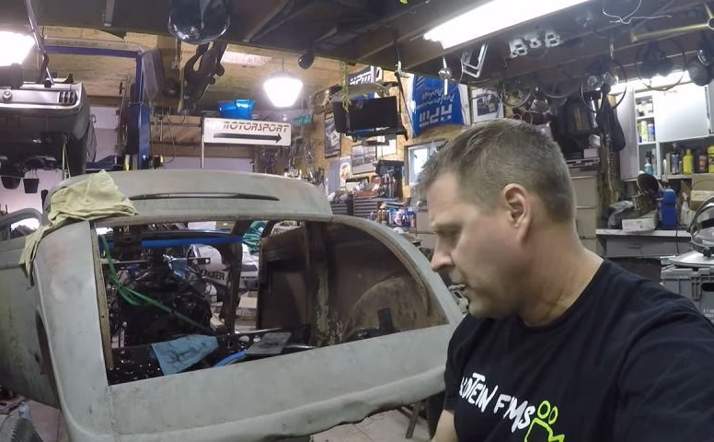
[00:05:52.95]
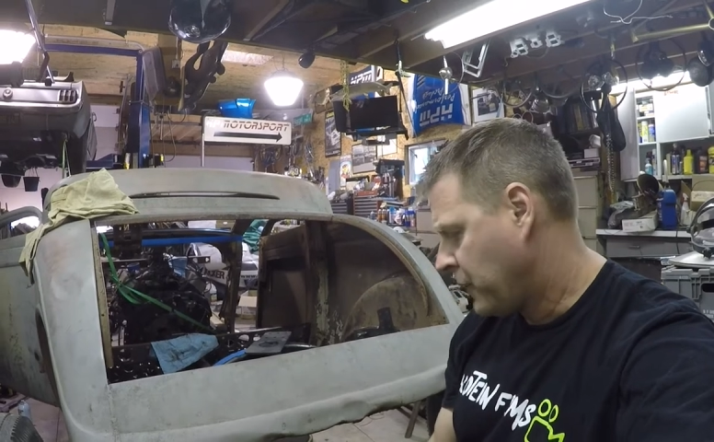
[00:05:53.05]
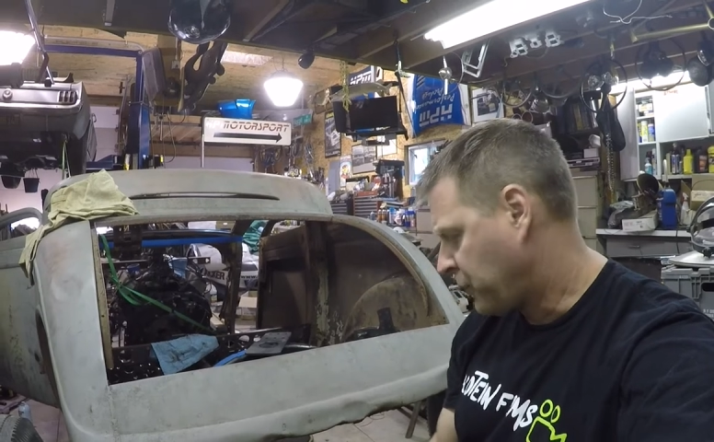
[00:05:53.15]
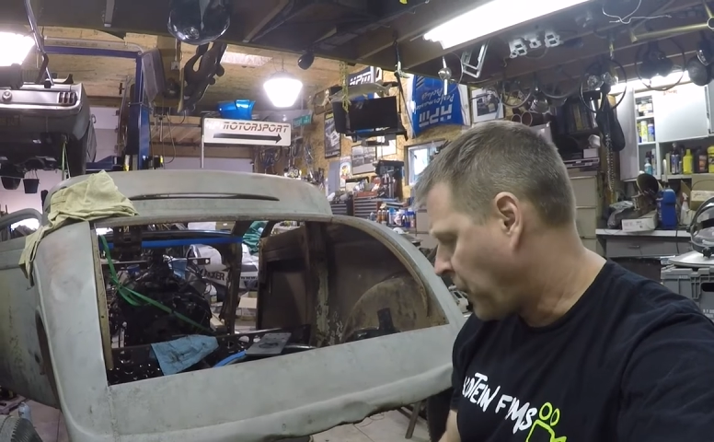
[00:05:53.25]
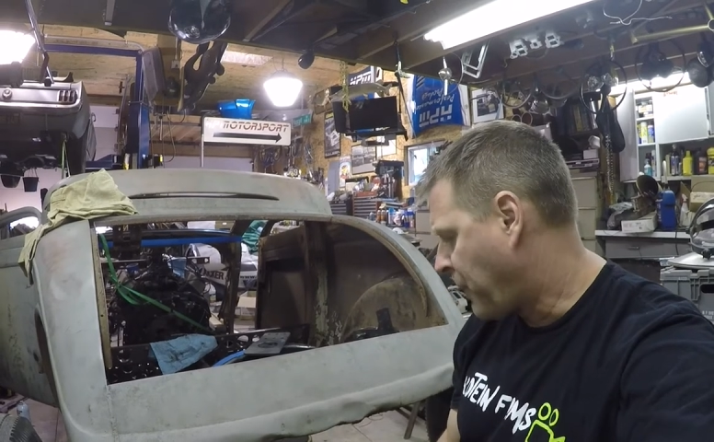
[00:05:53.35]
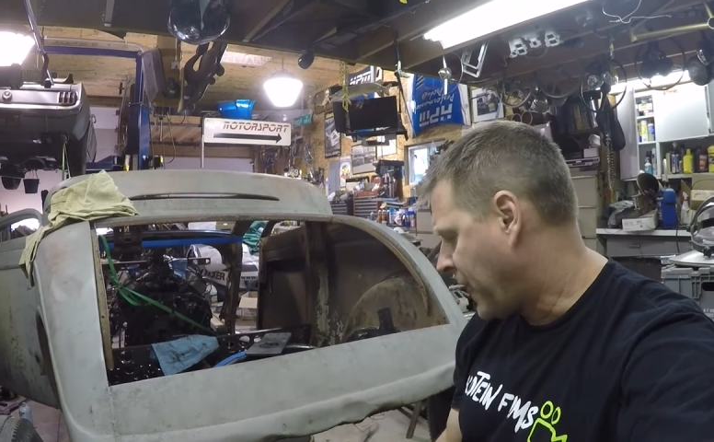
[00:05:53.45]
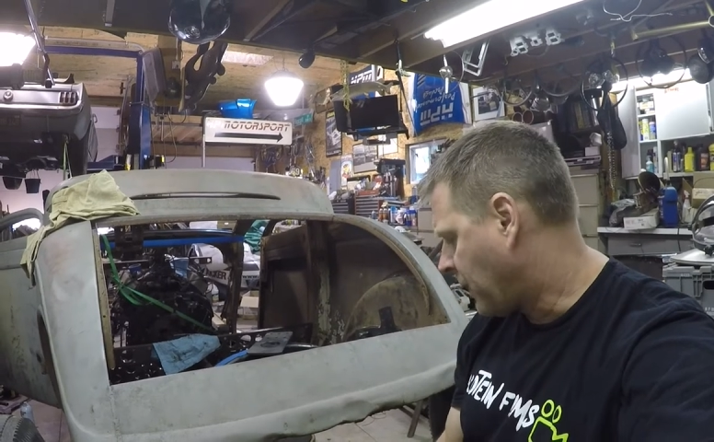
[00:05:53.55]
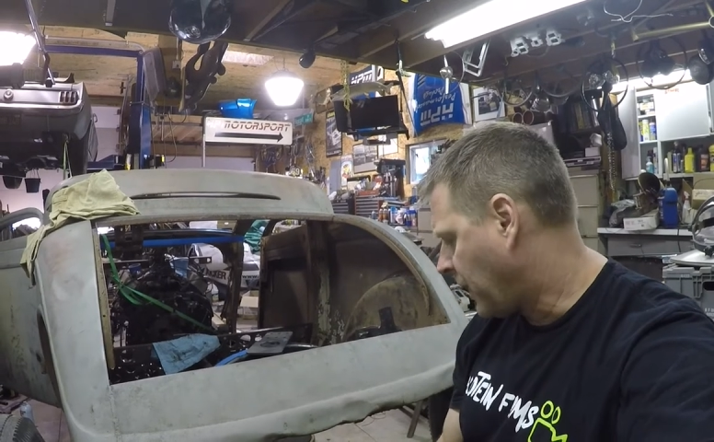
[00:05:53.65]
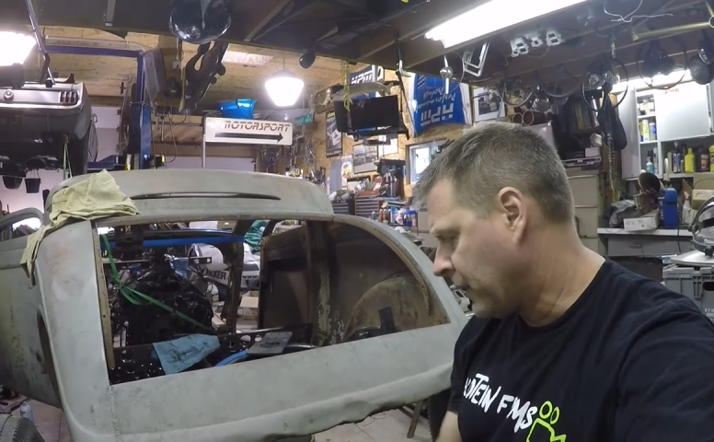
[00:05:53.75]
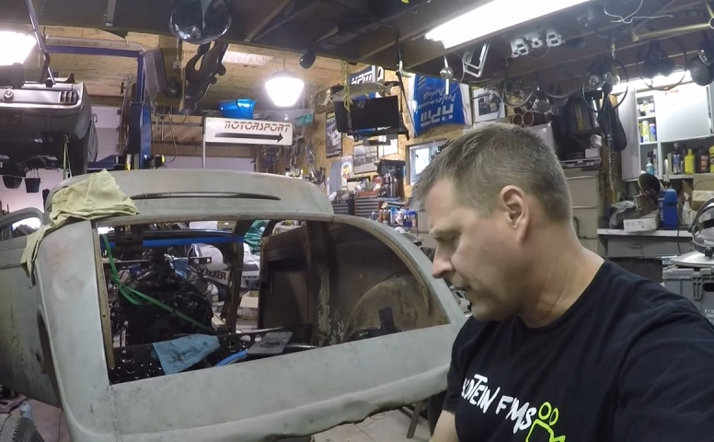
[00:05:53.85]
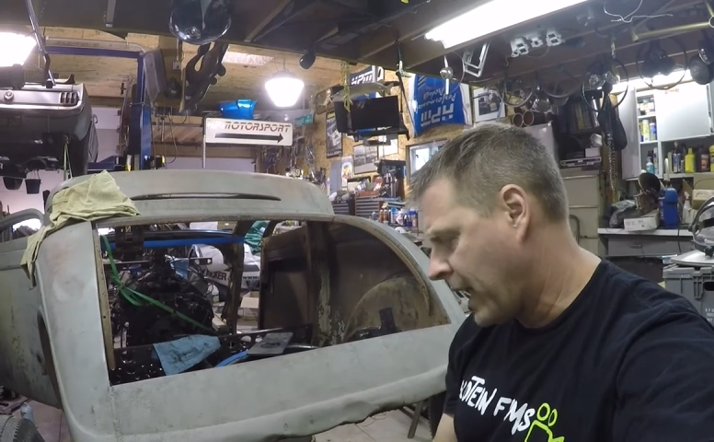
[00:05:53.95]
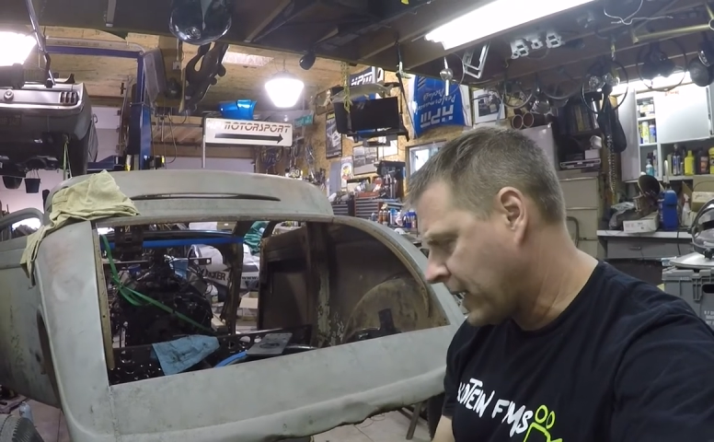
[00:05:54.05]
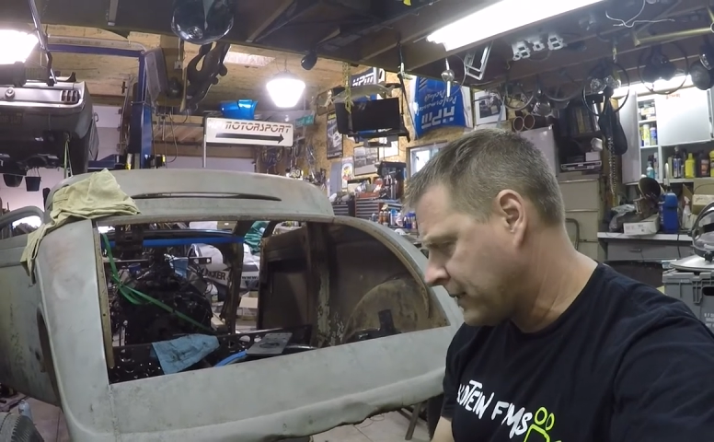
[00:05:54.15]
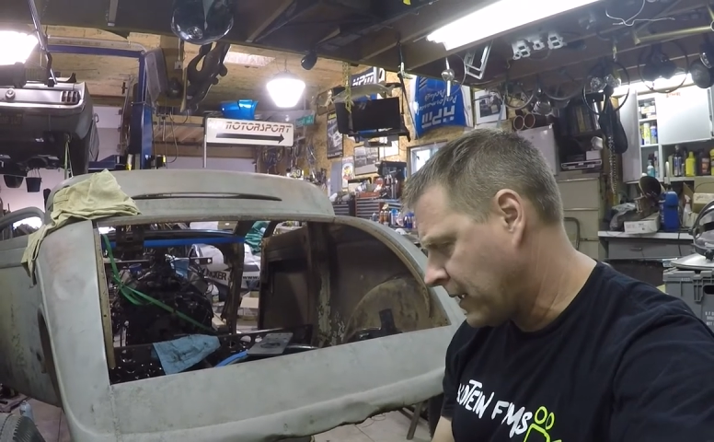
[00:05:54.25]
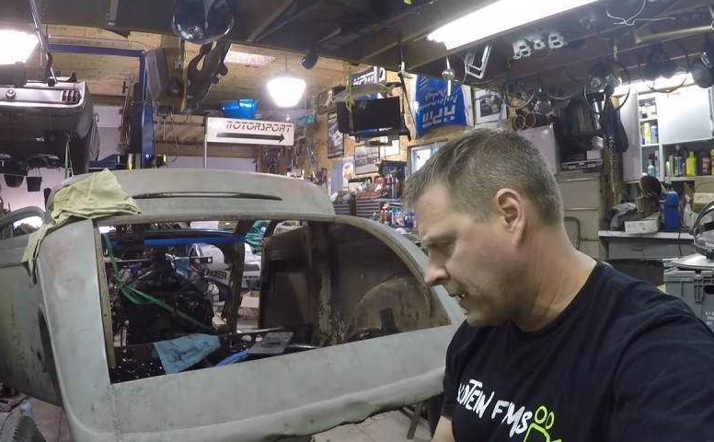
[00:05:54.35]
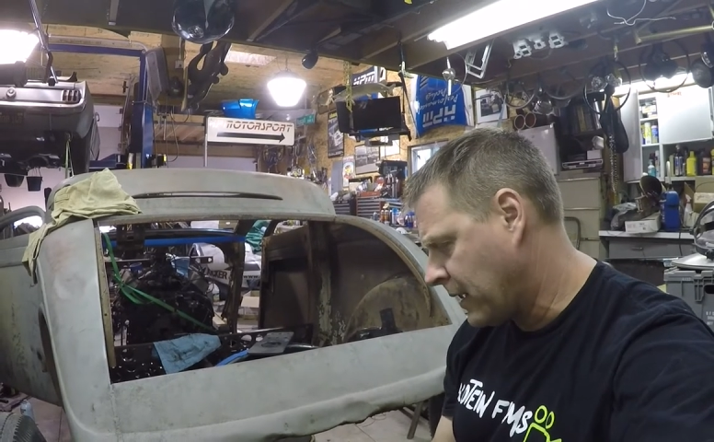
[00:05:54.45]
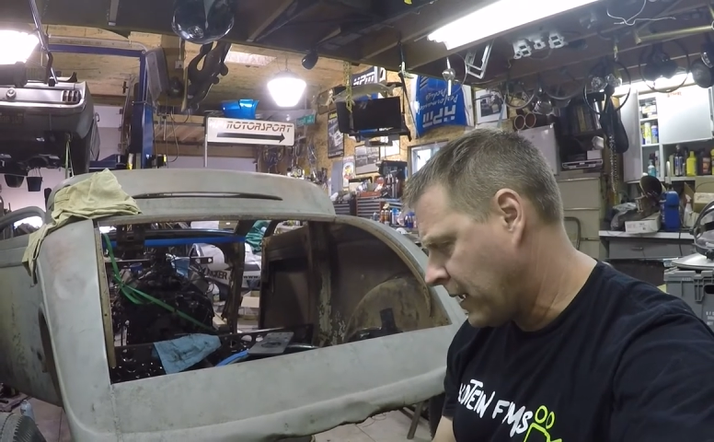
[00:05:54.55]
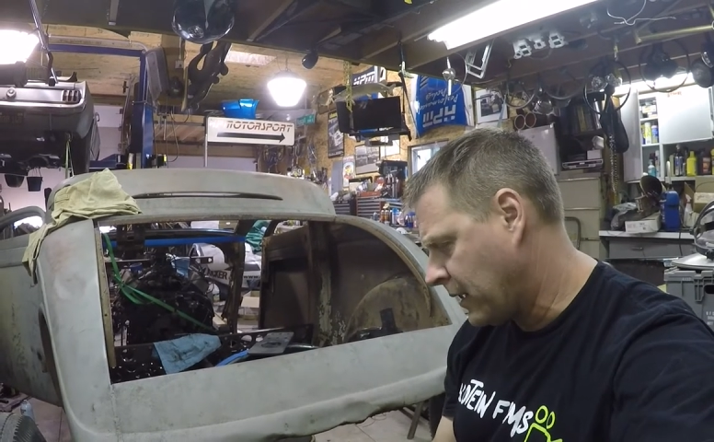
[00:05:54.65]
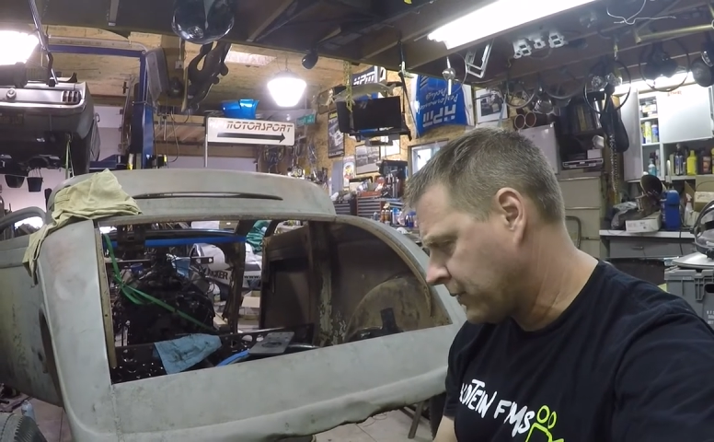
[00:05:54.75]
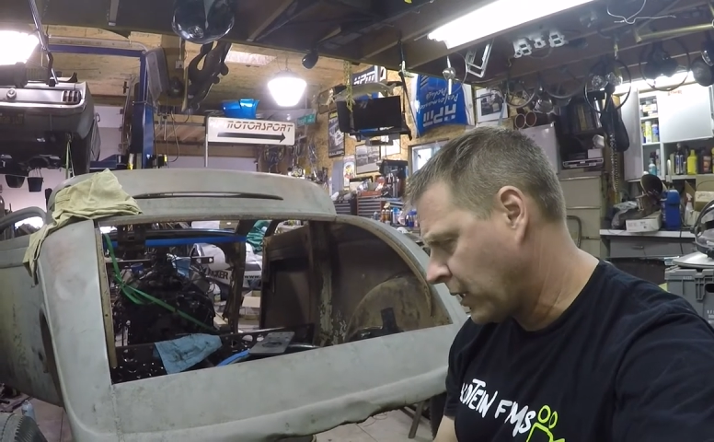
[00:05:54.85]
spring pack on here next and
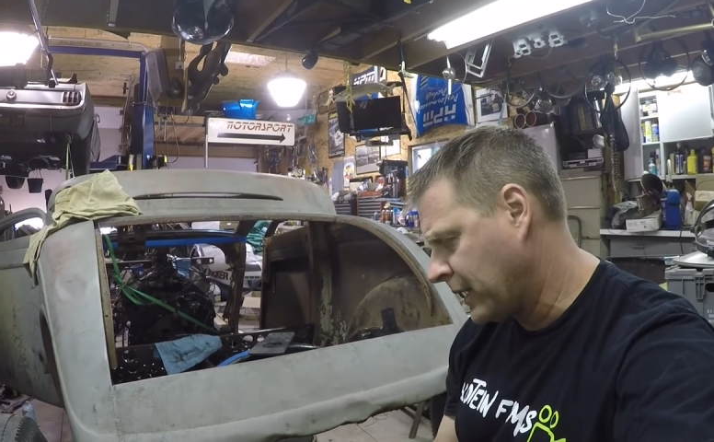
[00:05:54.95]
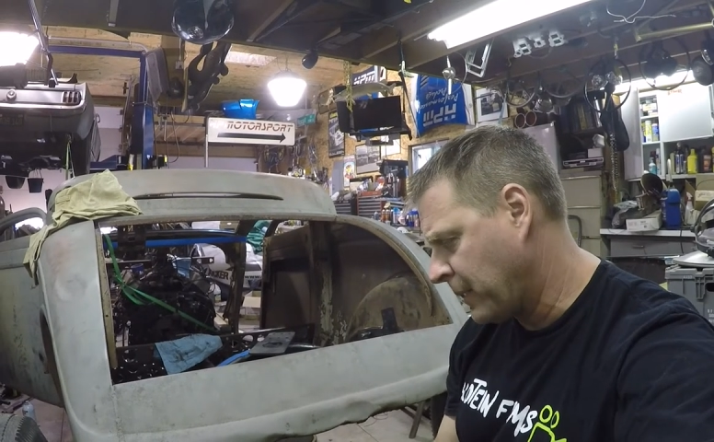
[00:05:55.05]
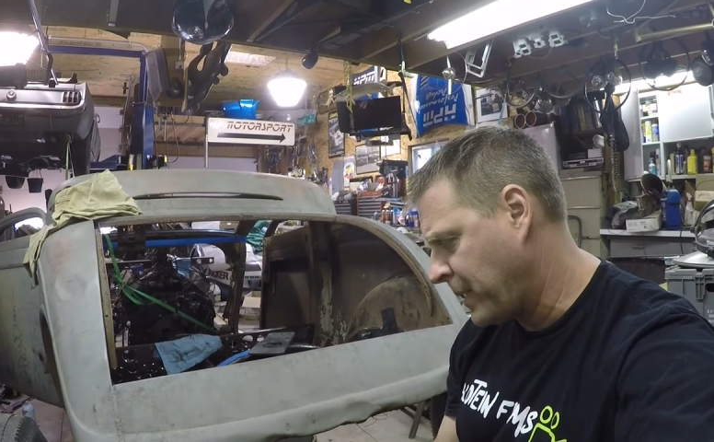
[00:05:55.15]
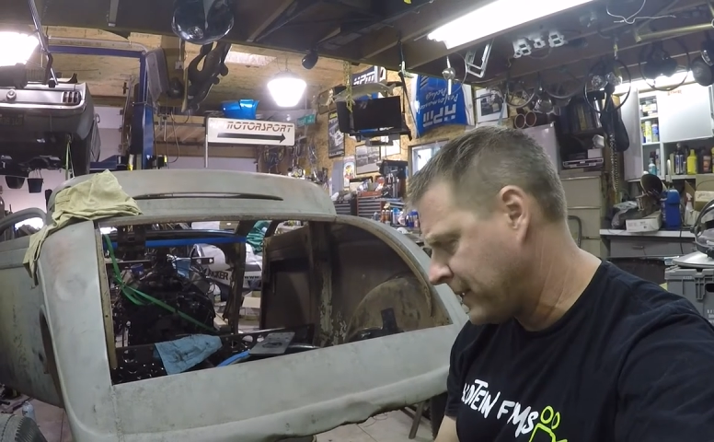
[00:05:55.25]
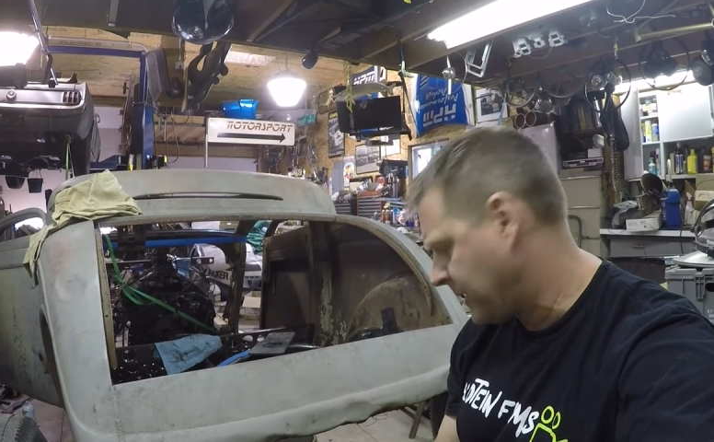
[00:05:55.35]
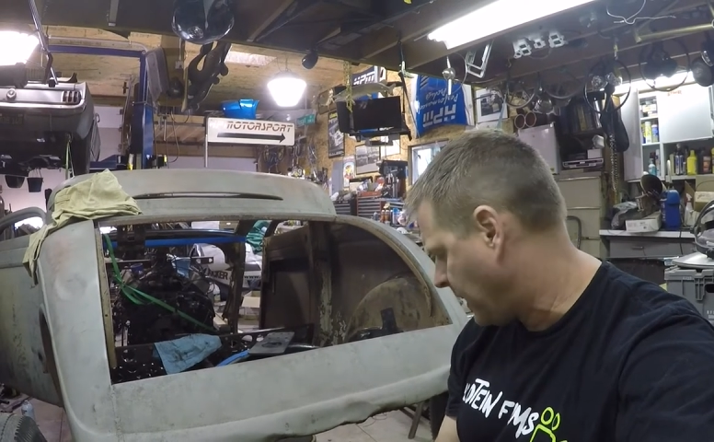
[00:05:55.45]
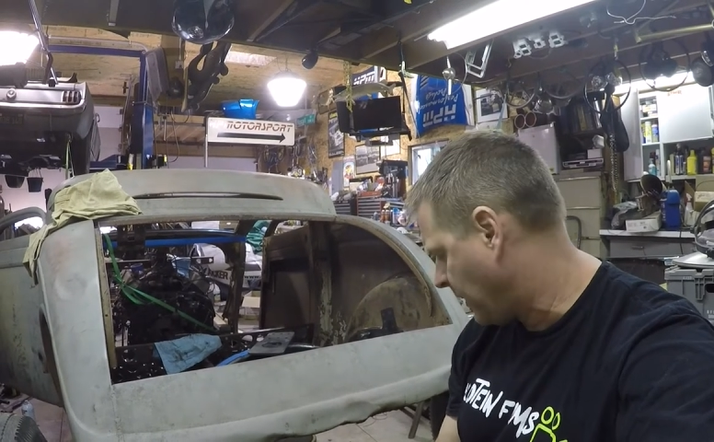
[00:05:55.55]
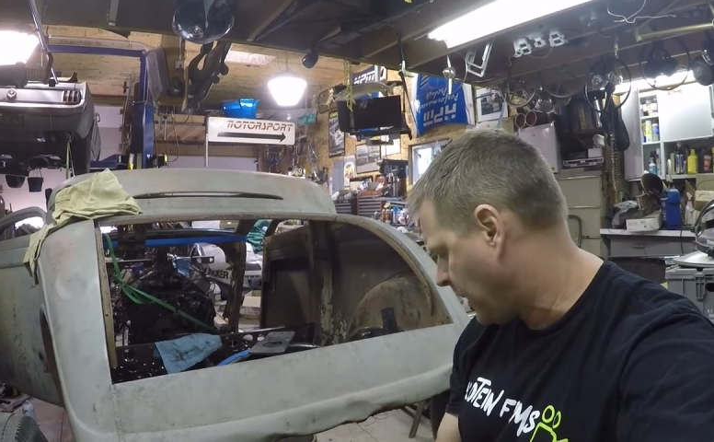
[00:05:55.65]
uh, start getting the pieces in here.